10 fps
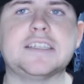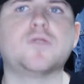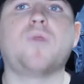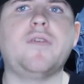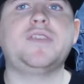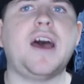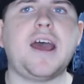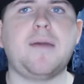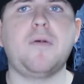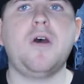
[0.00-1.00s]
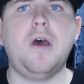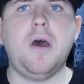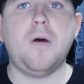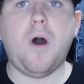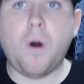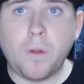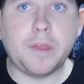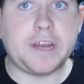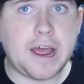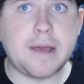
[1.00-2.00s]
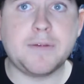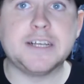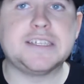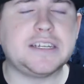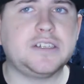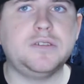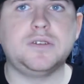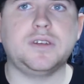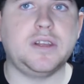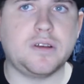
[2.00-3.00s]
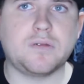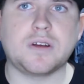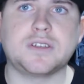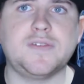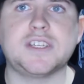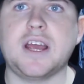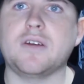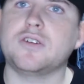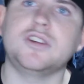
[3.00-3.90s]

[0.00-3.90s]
rough time all the time, because that's usually the crux of his character.